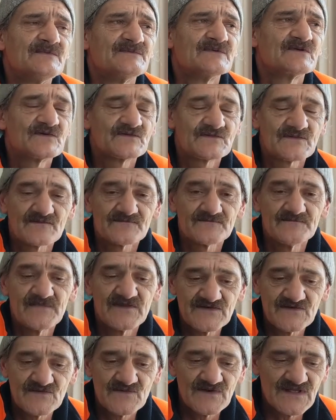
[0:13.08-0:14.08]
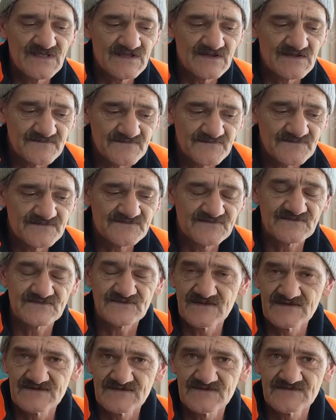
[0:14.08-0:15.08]
because of mental health
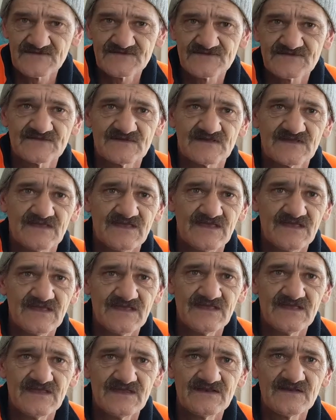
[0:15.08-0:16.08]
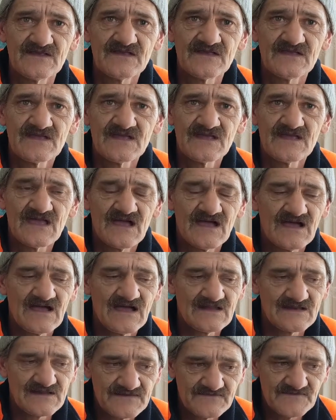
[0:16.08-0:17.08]
status and
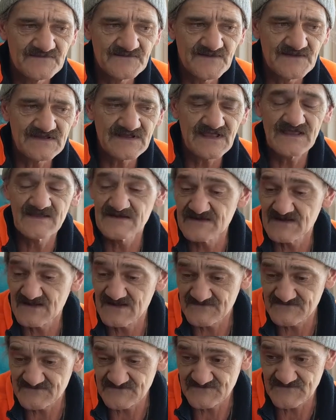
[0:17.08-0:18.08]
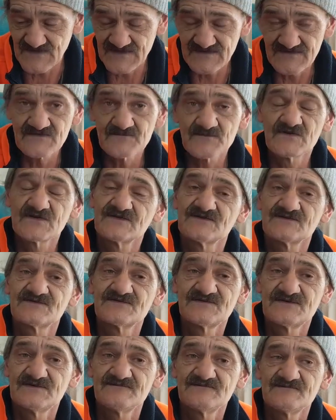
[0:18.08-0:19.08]
everything, and a son which is
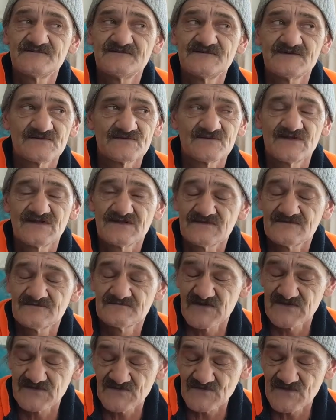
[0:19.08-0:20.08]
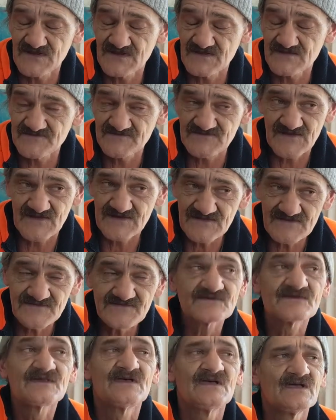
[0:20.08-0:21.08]
7 foot and mental health
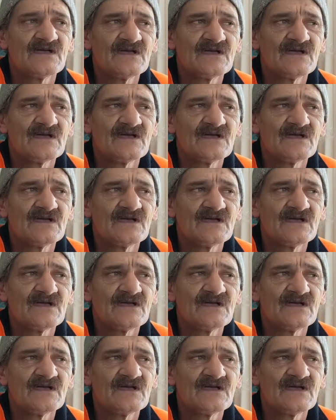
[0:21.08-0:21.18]
status.